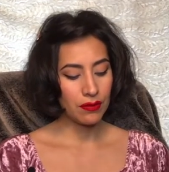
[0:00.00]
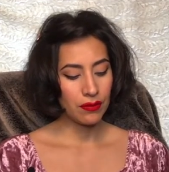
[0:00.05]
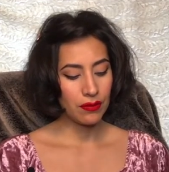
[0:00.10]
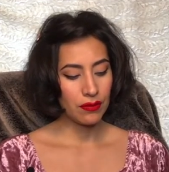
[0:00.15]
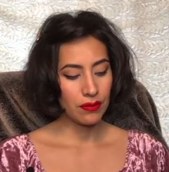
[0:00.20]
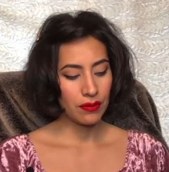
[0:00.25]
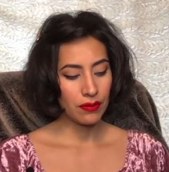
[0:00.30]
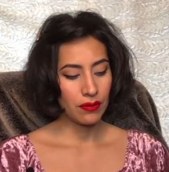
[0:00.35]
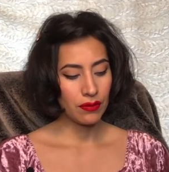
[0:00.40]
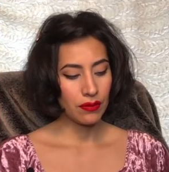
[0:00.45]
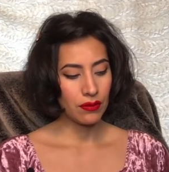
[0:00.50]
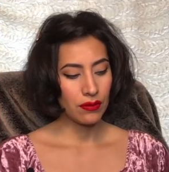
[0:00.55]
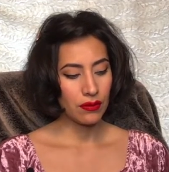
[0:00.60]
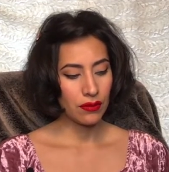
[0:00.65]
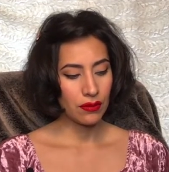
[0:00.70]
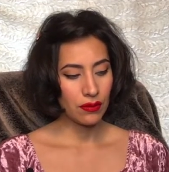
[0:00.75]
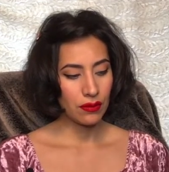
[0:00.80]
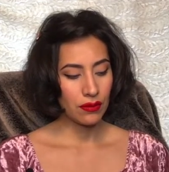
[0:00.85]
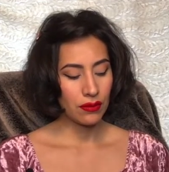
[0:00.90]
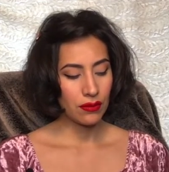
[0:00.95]

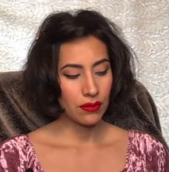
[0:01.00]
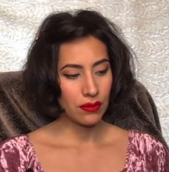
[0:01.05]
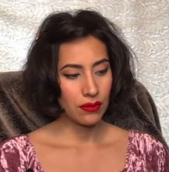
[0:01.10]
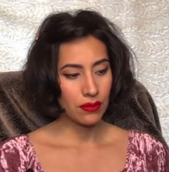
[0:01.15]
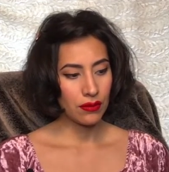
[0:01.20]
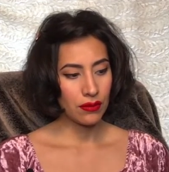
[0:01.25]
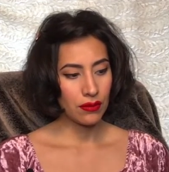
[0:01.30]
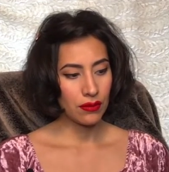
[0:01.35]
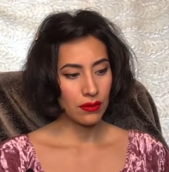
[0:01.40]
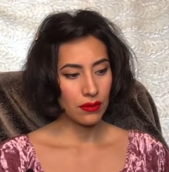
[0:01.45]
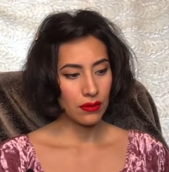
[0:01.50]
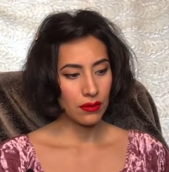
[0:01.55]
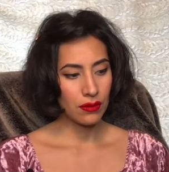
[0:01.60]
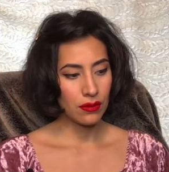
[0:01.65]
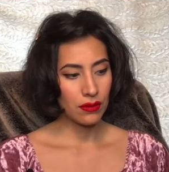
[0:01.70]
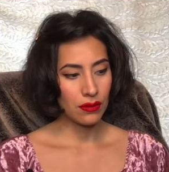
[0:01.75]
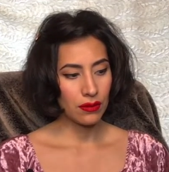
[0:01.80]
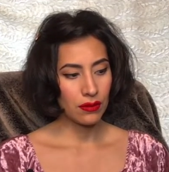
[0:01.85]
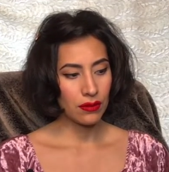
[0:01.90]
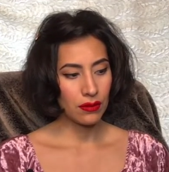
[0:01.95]

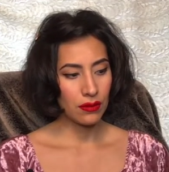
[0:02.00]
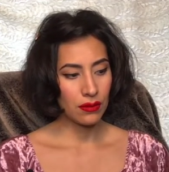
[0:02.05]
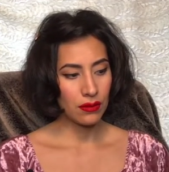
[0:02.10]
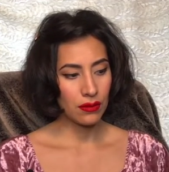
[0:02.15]
(no one is talking)